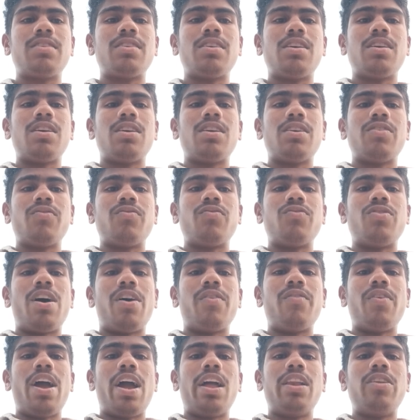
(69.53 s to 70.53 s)

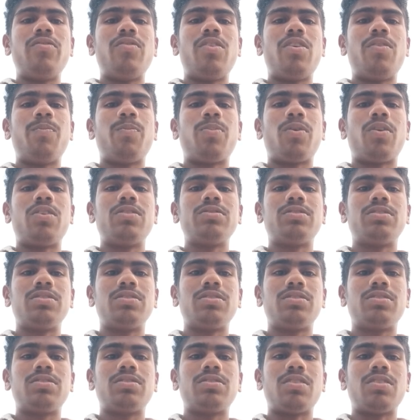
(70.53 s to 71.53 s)
value of process
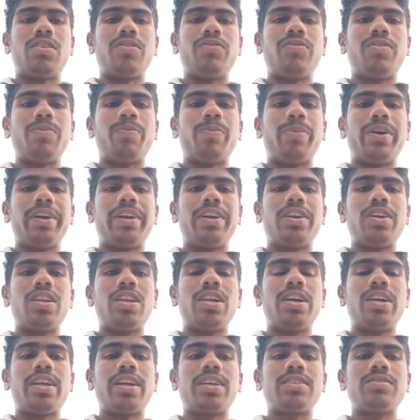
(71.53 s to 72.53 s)
of a particular
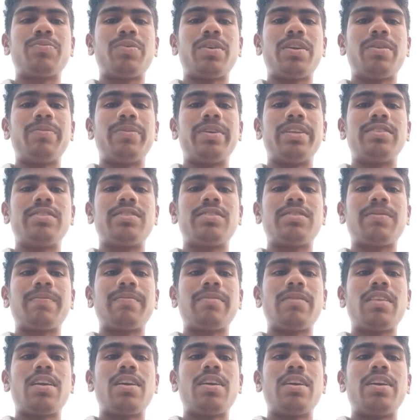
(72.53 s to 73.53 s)
experiment
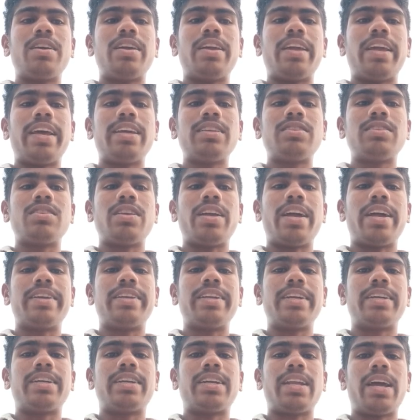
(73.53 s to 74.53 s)
s at a
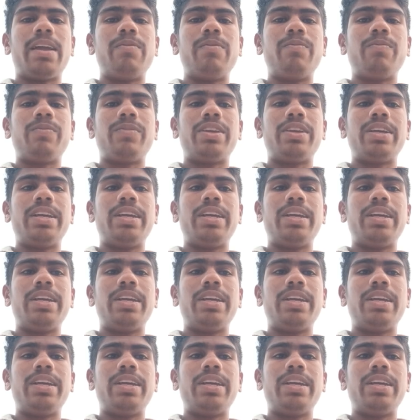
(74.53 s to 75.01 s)
time t.